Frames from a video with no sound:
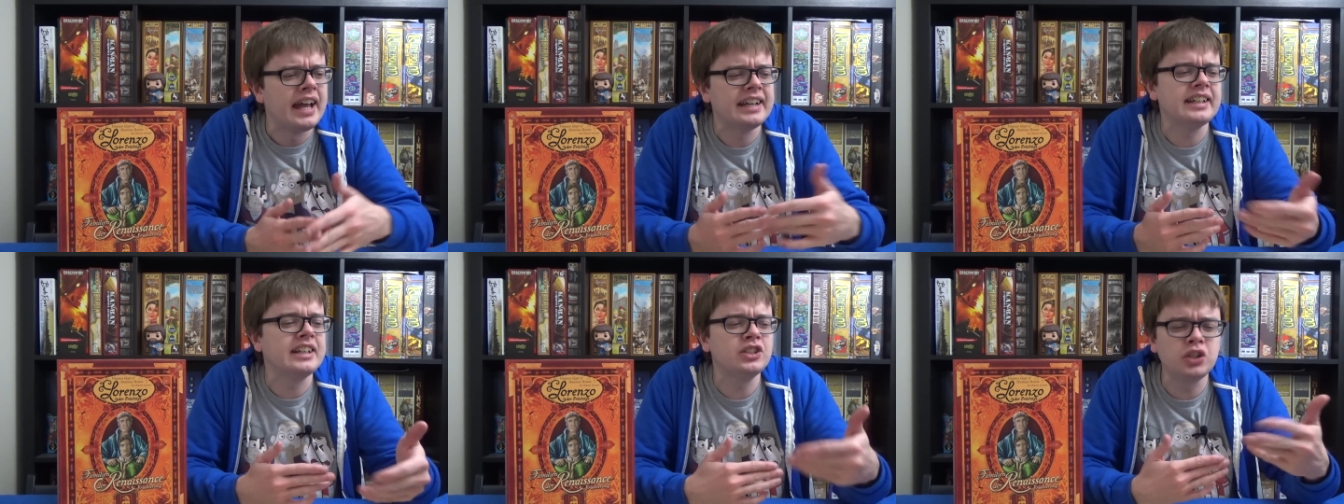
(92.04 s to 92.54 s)

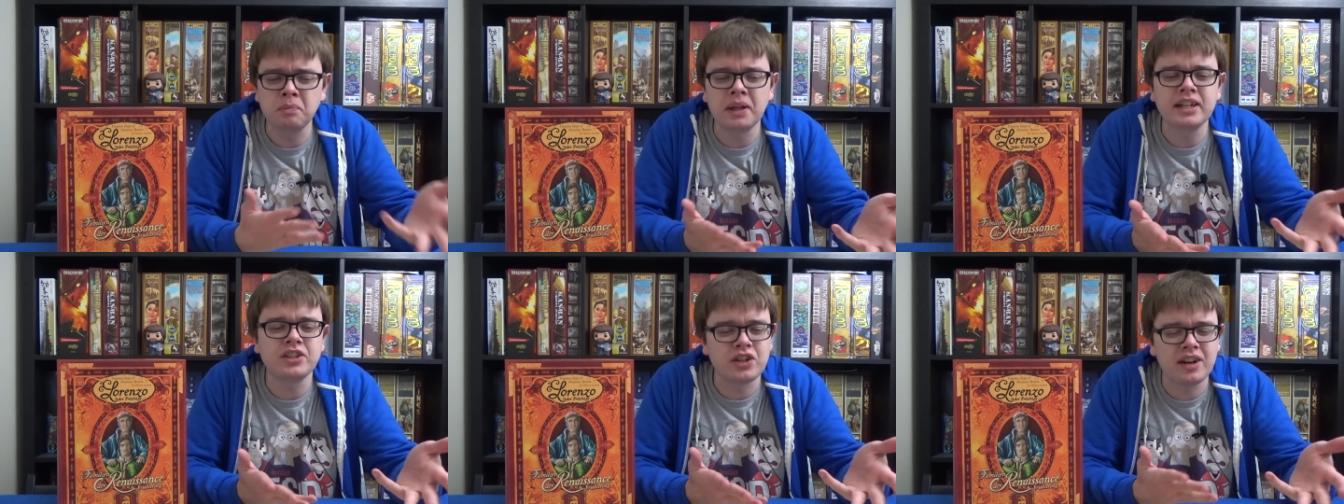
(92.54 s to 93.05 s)
In in two
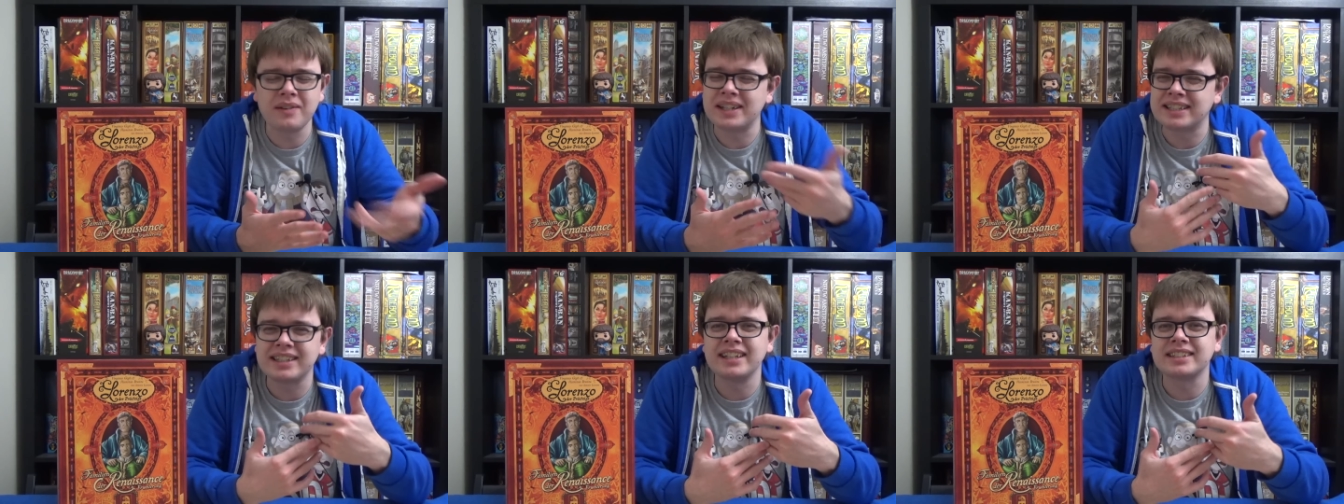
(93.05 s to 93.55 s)
players, you know,
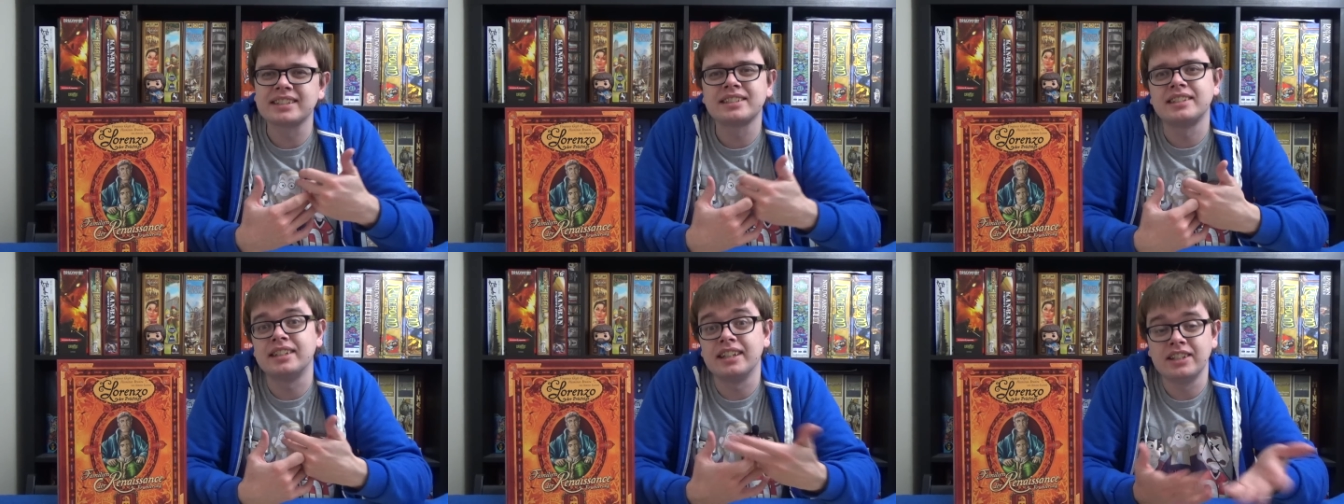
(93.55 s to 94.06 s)
it's it's
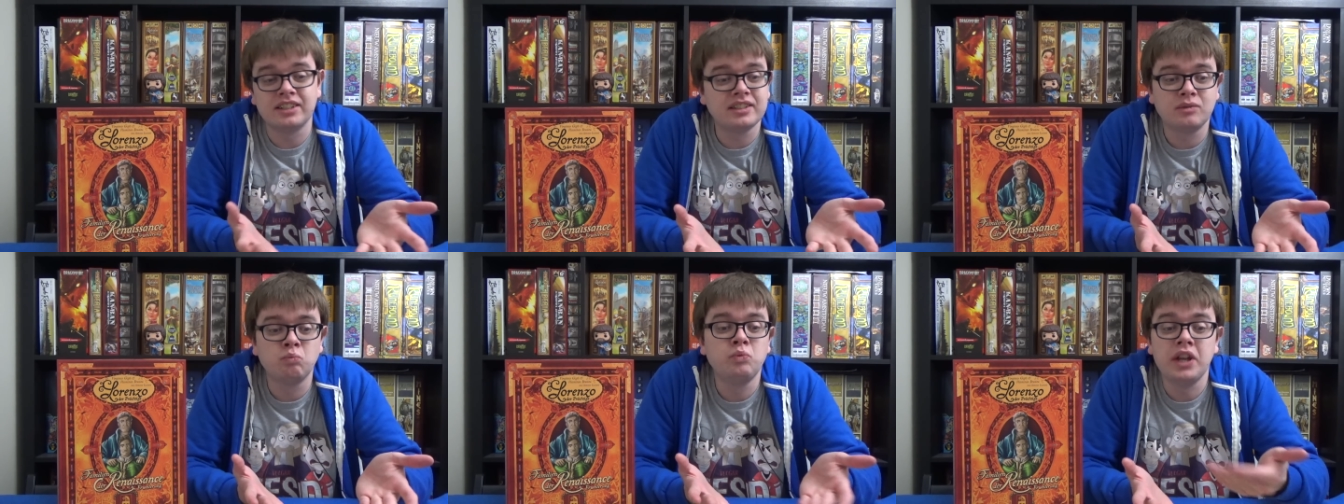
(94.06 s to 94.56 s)

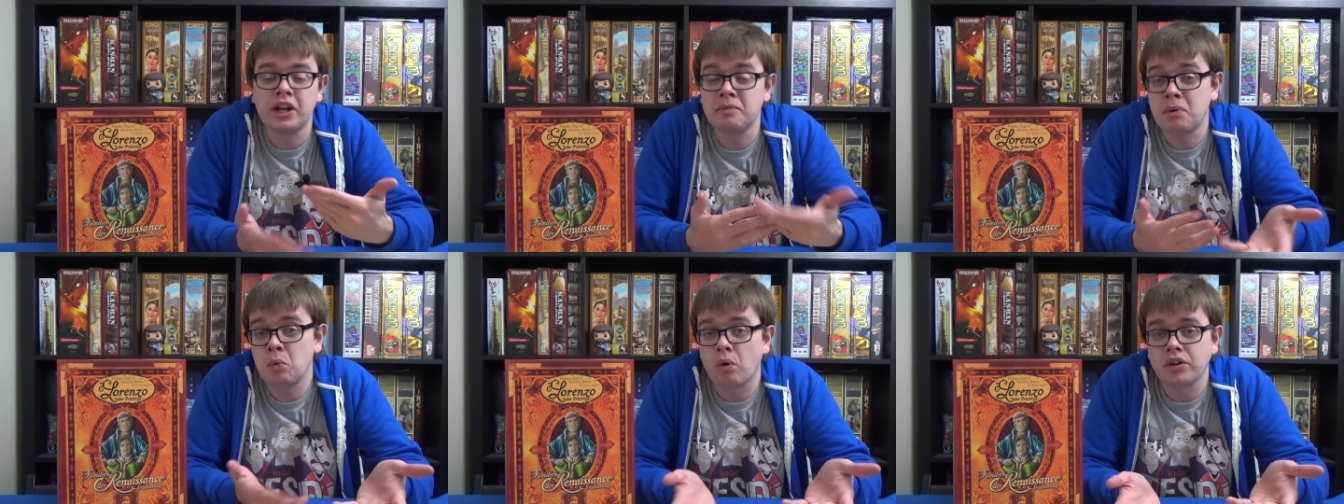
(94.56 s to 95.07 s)
you're going to
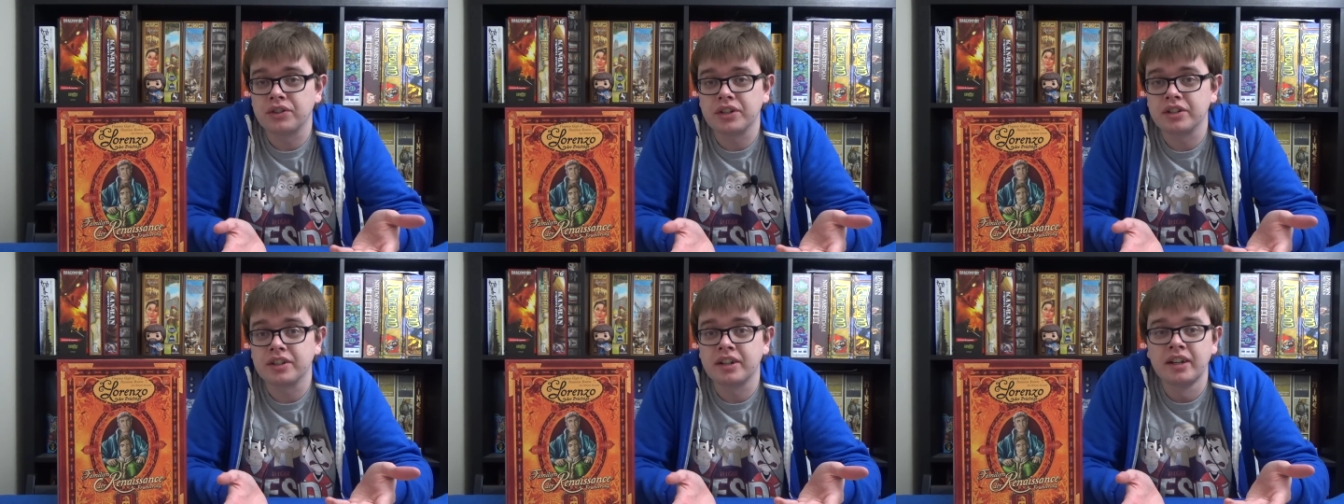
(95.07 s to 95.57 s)
be one or the
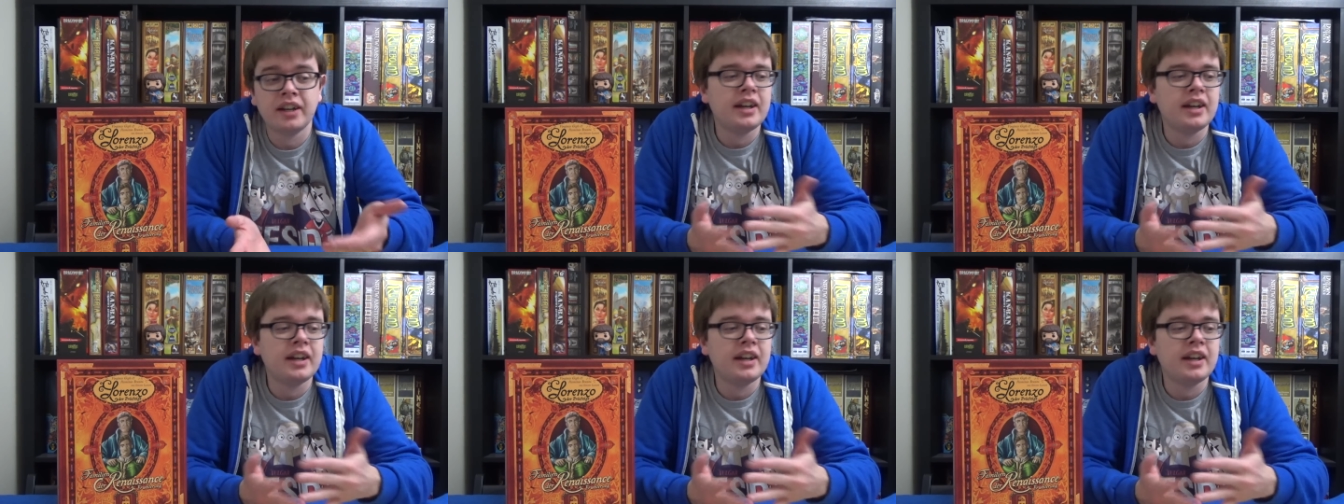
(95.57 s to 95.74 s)
other,